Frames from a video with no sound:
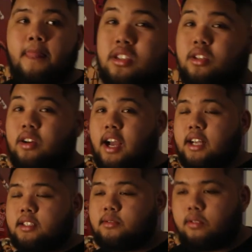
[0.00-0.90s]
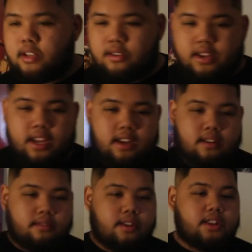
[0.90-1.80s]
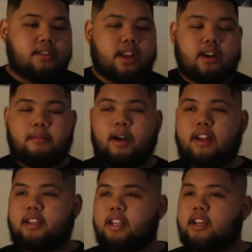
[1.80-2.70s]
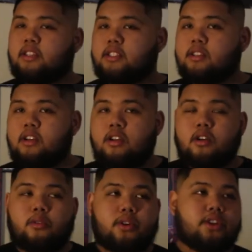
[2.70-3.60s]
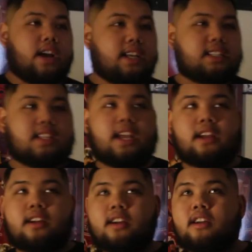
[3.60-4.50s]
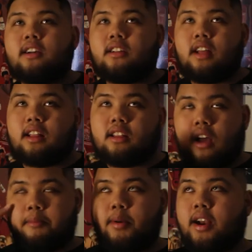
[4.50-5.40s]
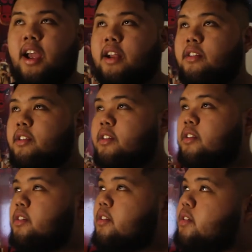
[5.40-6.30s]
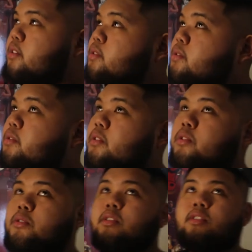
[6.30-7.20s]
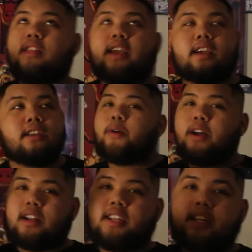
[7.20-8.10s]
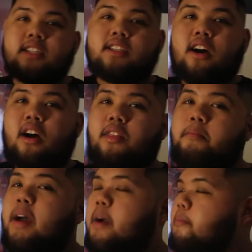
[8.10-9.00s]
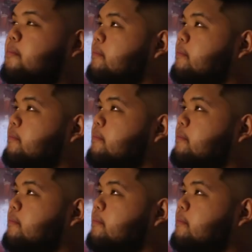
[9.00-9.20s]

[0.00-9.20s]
So guys, when you hear about Adidas, what do you guys think at the top of your head? Who like put Adidas on the map?